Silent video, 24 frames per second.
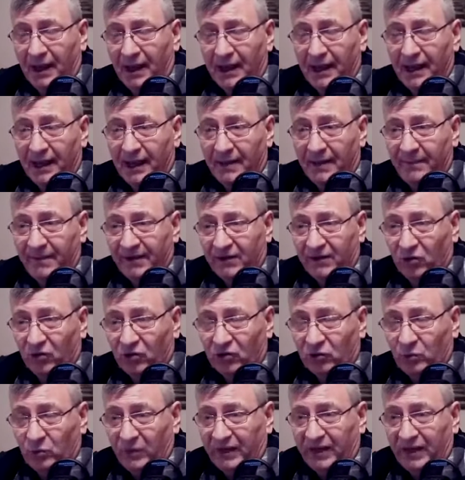Uh,
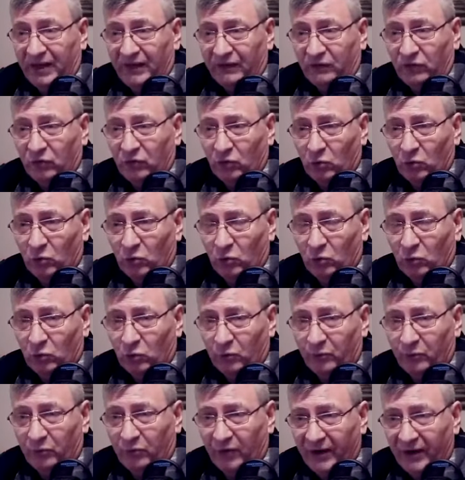because we have to,
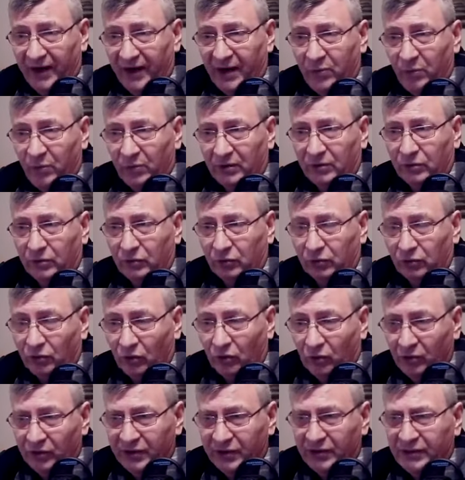to pray with
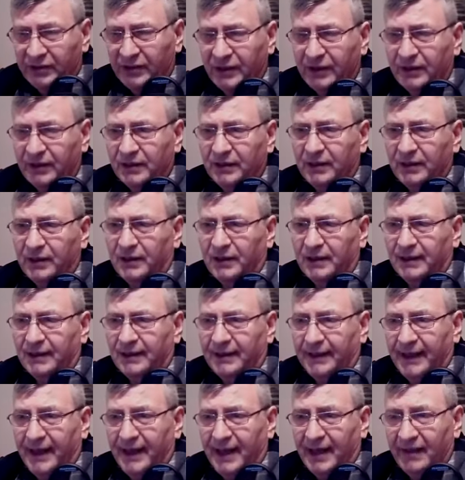authority
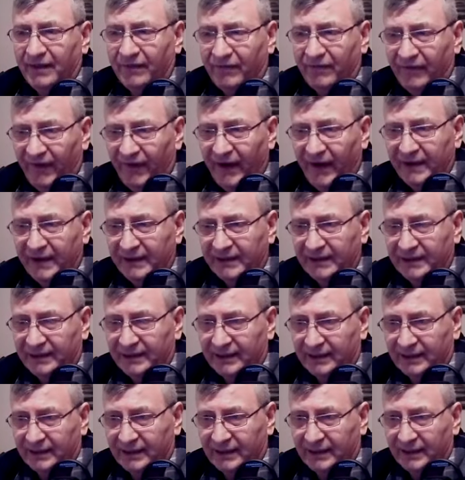and
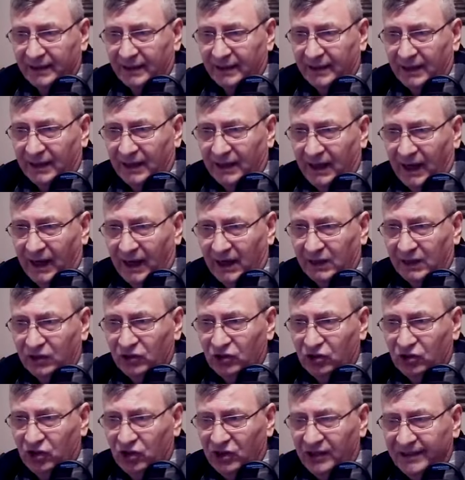faith.
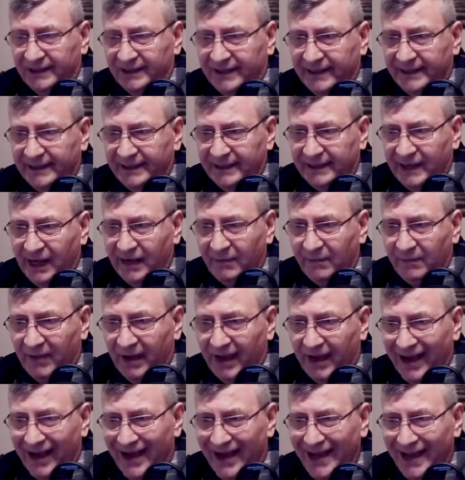In Jesus' name,
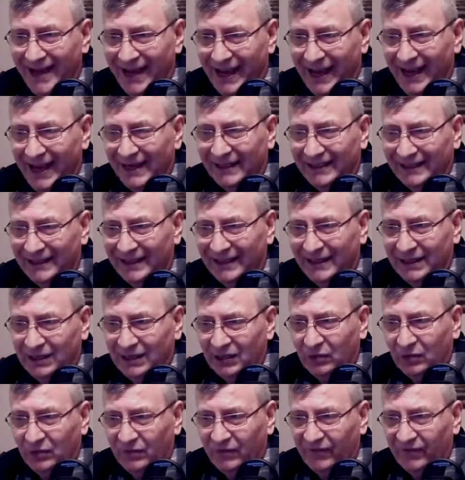I
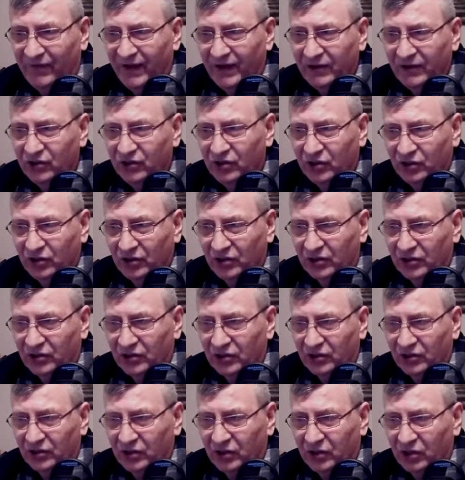execute
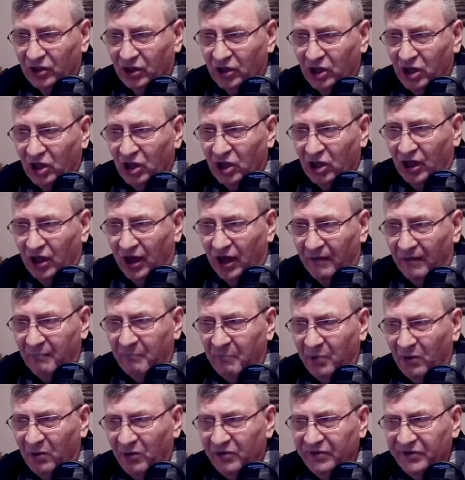vengeance
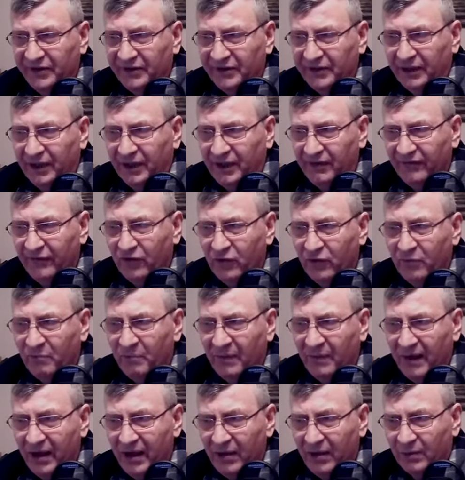upon the evil
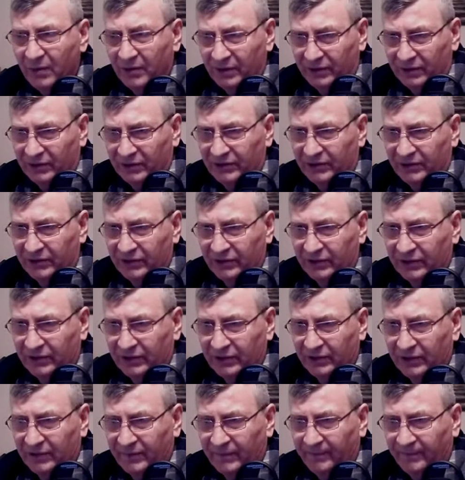powers